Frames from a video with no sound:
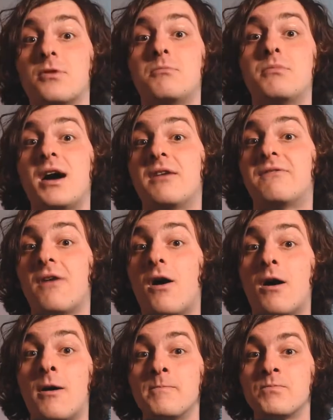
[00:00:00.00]
one by
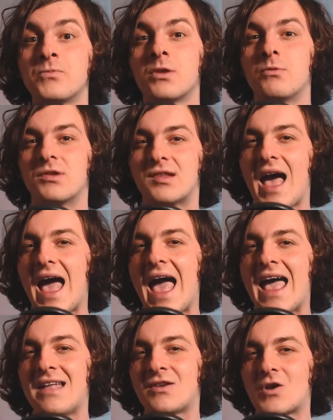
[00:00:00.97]
far was
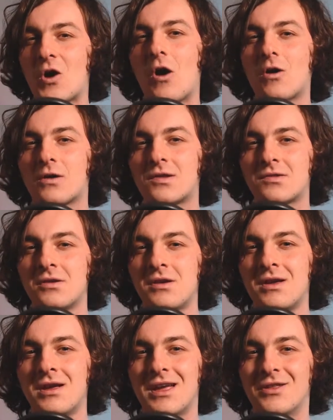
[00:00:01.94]
Ed Cox
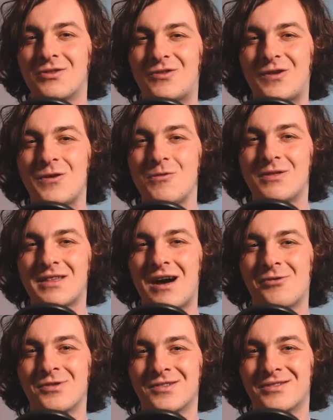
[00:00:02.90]
in
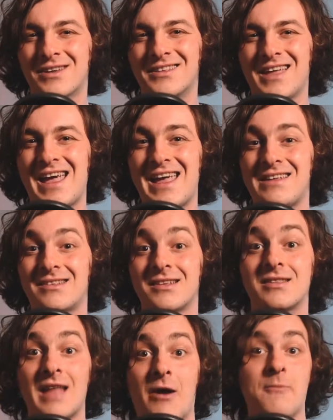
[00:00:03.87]
2008.
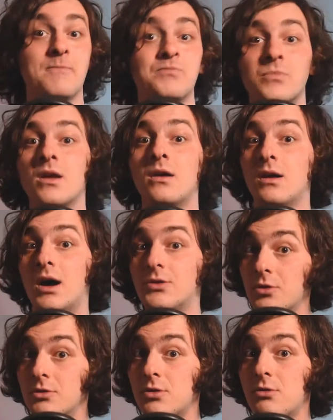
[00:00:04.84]
Now, I
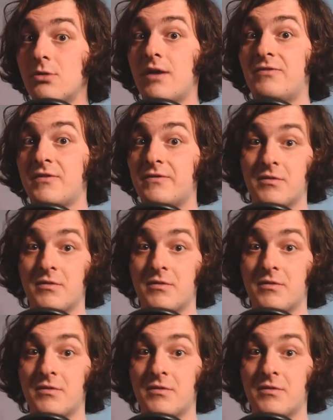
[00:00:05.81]
don't know if you're